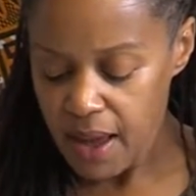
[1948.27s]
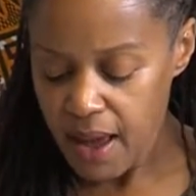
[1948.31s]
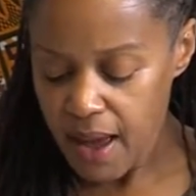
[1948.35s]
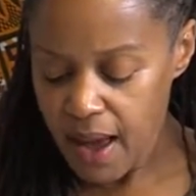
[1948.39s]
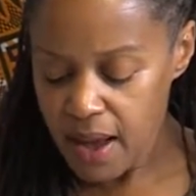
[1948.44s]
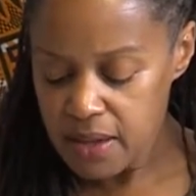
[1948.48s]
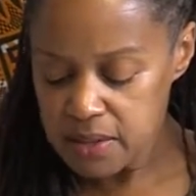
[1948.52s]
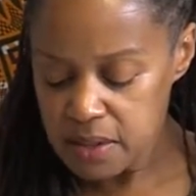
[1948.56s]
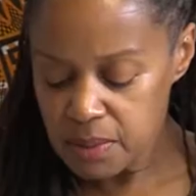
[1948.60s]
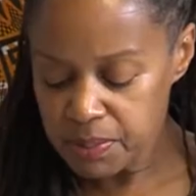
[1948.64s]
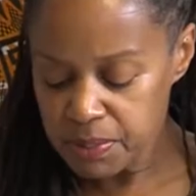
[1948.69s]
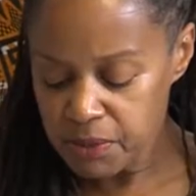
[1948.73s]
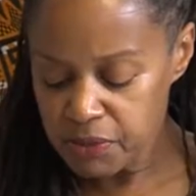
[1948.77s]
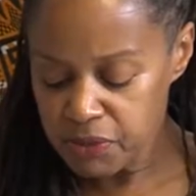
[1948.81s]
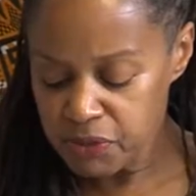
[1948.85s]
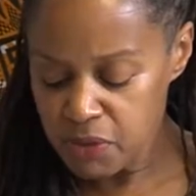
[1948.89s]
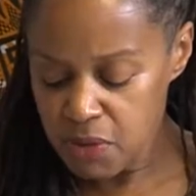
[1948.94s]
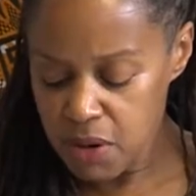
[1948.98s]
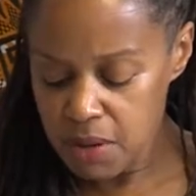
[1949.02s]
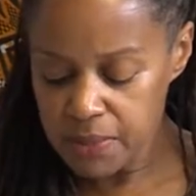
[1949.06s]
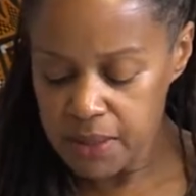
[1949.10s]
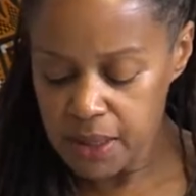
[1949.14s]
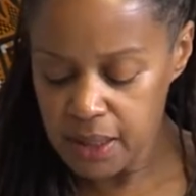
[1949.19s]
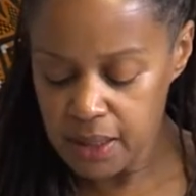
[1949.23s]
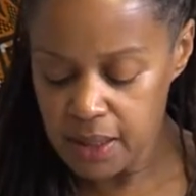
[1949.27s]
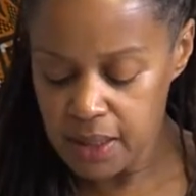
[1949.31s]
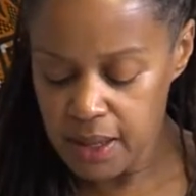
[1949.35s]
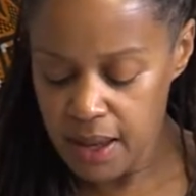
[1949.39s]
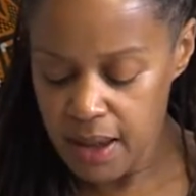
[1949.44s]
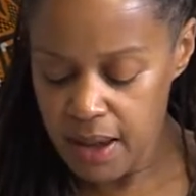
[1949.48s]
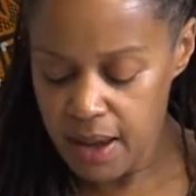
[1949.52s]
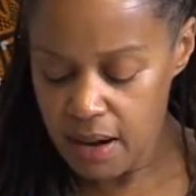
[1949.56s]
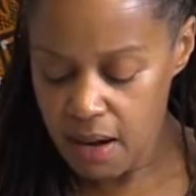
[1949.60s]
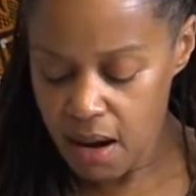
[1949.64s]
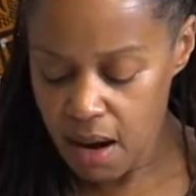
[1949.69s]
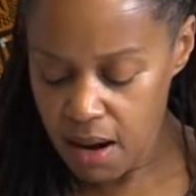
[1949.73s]
As a
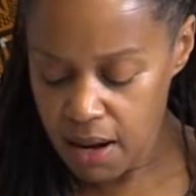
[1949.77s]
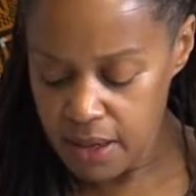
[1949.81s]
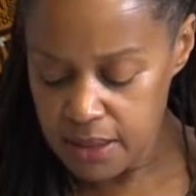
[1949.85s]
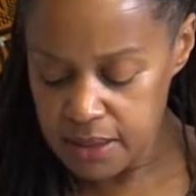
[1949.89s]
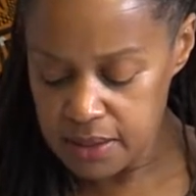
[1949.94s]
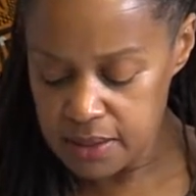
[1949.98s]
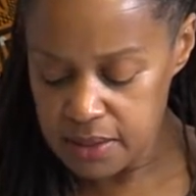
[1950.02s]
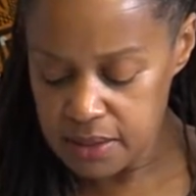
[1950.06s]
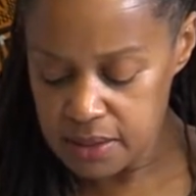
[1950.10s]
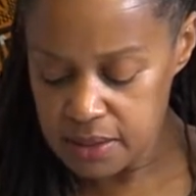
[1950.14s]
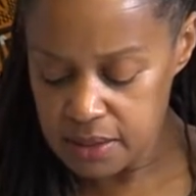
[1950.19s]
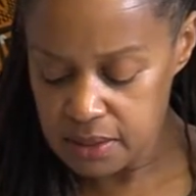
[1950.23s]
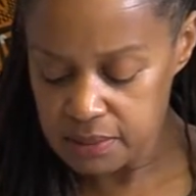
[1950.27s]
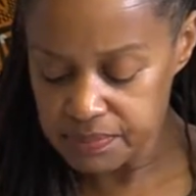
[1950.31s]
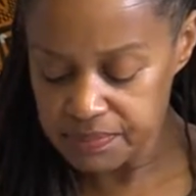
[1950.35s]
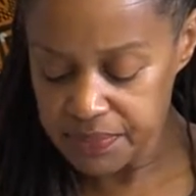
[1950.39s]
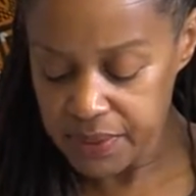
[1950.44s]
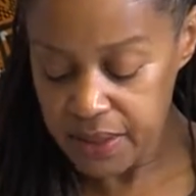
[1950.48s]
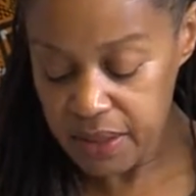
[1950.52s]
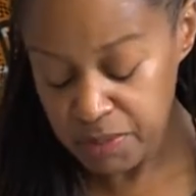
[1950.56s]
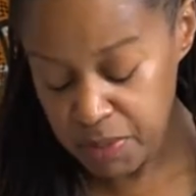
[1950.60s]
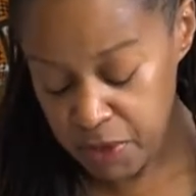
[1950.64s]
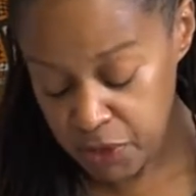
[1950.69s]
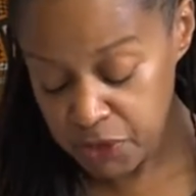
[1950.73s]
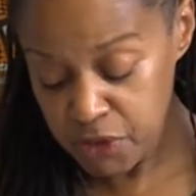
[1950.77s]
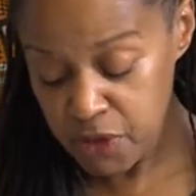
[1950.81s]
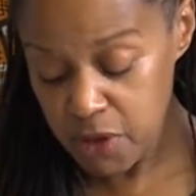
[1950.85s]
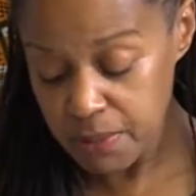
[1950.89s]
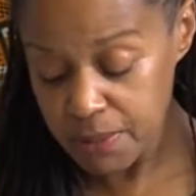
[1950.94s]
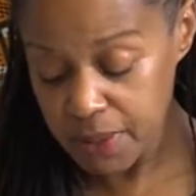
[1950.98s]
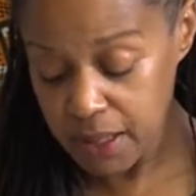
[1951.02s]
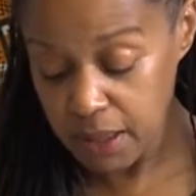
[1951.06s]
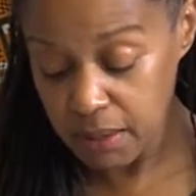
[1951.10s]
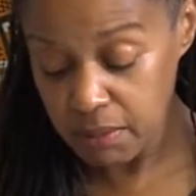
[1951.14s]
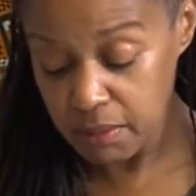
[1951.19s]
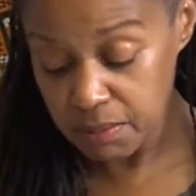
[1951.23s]

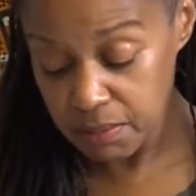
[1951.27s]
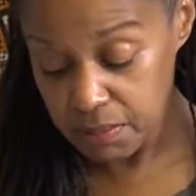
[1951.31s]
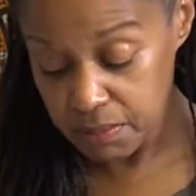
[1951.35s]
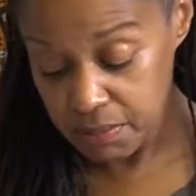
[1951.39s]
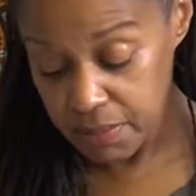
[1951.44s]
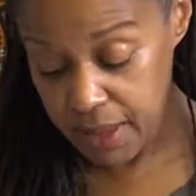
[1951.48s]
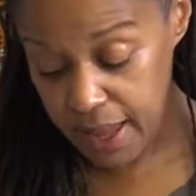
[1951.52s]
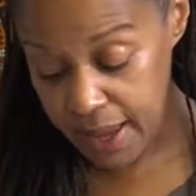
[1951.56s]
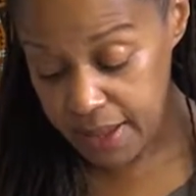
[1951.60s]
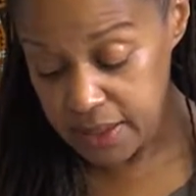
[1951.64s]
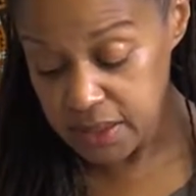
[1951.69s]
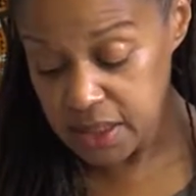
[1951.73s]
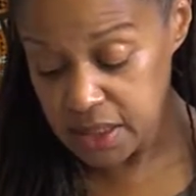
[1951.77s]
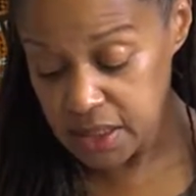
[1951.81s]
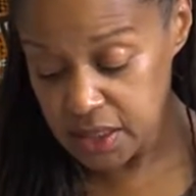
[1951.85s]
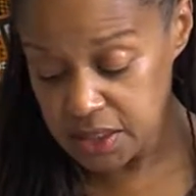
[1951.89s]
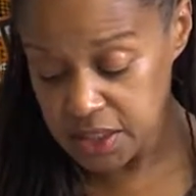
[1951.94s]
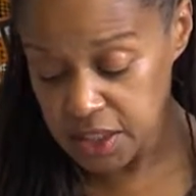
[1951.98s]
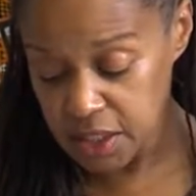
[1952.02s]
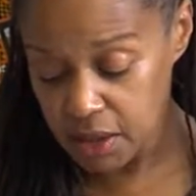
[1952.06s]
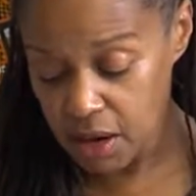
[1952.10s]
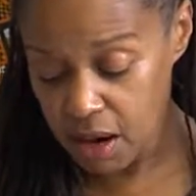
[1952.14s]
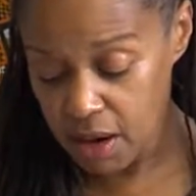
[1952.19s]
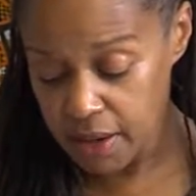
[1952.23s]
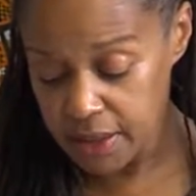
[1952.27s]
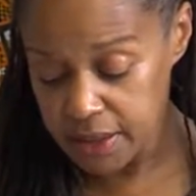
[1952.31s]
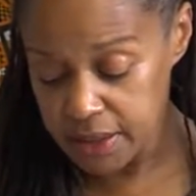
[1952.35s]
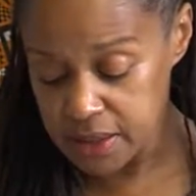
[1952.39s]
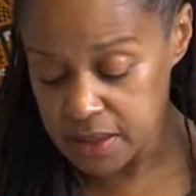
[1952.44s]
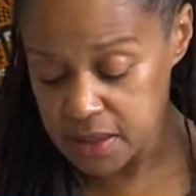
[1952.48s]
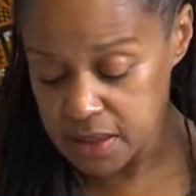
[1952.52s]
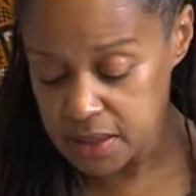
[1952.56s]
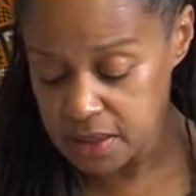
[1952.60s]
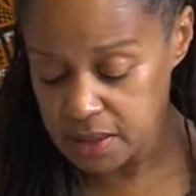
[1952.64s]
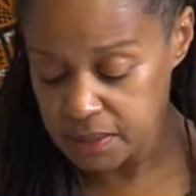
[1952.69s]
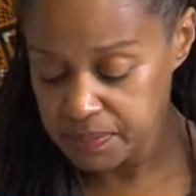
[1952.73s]
performing and teaching
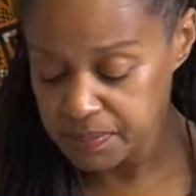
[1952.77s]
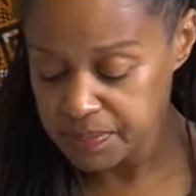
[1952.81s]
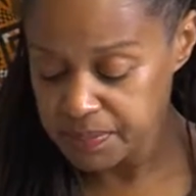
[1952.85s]
artist,